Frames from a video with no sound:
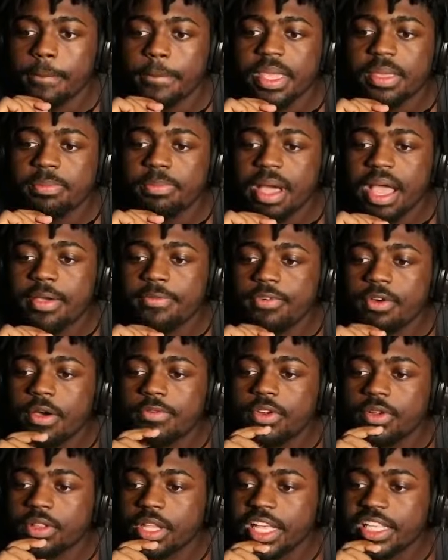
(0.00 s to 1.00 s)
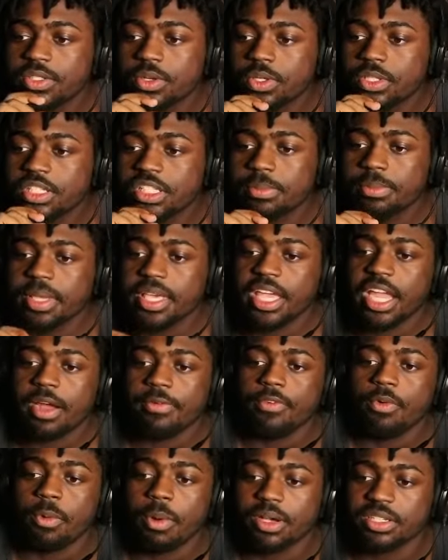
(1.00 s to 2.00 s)
Be mindful of your light sources and be
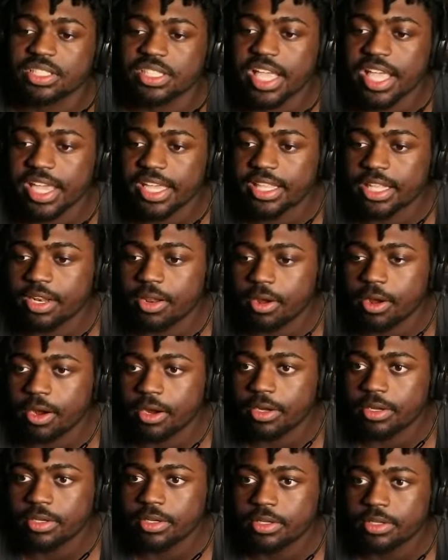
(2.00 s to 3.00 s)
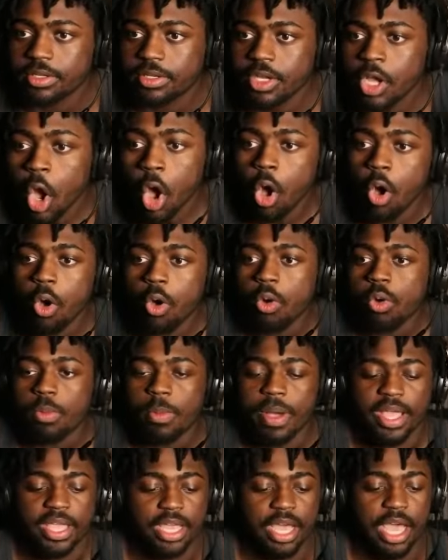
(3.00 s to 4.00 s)
careful while staying in the dark. Oh
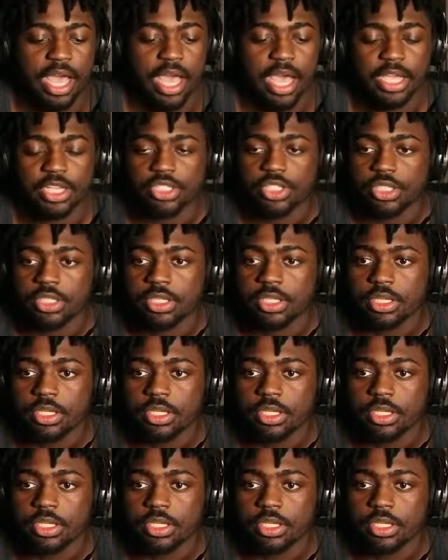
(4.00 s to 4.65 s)
my gosh.